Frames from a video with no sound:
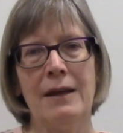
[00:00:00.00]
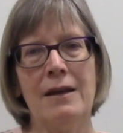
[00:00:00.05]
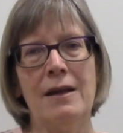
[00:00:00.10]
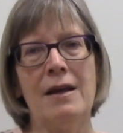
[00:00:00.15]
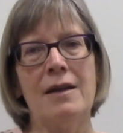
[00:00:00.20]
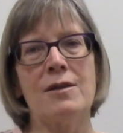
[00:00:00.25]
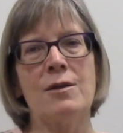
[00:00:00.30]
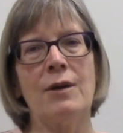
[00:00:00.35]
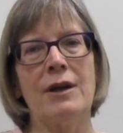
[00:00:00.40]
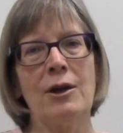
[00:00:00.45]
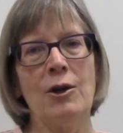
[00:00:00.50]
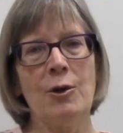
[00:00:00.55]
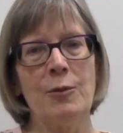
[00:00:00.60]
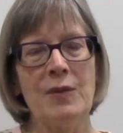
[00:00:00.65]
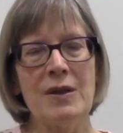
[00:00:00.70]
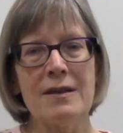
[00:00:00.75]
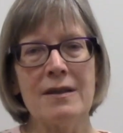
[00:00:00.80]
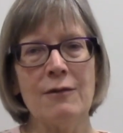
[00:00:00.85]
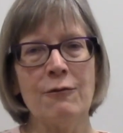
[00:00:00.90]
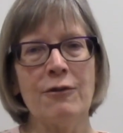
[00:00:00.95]
So I hope
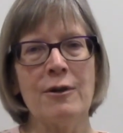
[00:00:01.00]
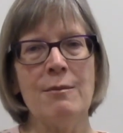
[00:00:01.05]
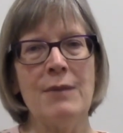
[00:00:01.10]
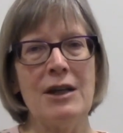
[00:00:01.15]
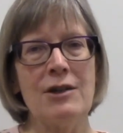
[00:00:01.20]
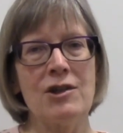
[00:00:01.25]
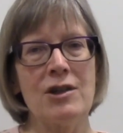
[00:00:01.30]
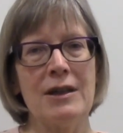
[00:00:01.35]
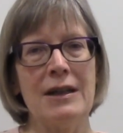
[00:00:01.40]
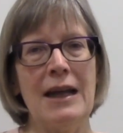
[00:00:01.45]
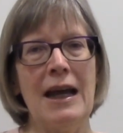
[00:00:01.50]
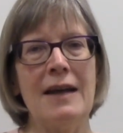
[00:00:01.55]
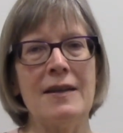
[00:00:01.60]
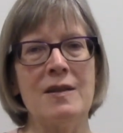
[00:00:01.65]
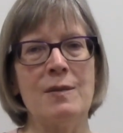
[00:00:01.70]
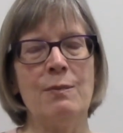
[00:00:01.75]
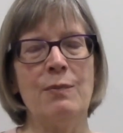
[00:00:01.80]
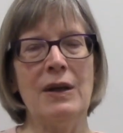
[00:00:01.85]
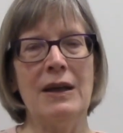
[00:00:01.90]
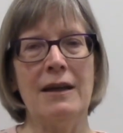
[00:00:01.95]
this information has
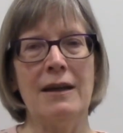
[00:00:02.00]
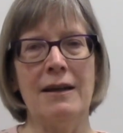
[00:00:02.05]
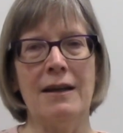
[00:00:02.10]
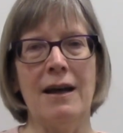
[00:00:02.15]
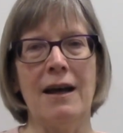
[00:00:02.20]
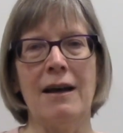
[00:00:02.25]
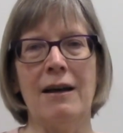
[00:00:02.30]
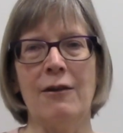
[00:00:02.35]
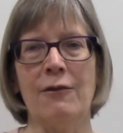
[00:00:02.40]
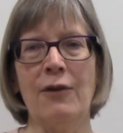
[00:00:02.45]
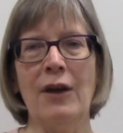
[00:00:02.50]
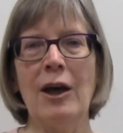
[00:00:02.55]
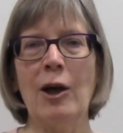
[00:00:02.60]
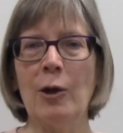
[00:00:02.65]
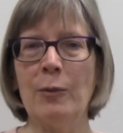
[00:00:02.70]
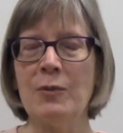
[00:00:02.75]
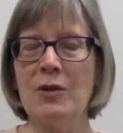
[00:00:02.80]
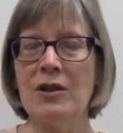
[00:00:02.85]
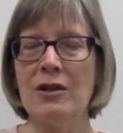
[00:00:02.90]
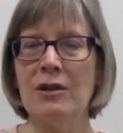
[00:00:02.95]
been of
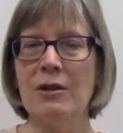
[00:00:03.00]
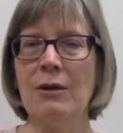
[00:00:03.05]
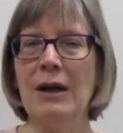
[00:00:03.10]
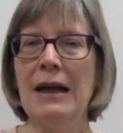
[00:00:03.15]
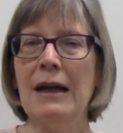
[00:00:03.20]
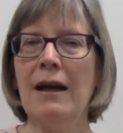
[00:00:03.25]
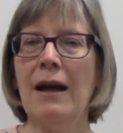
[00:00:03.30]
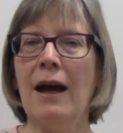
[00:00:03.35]
help to you.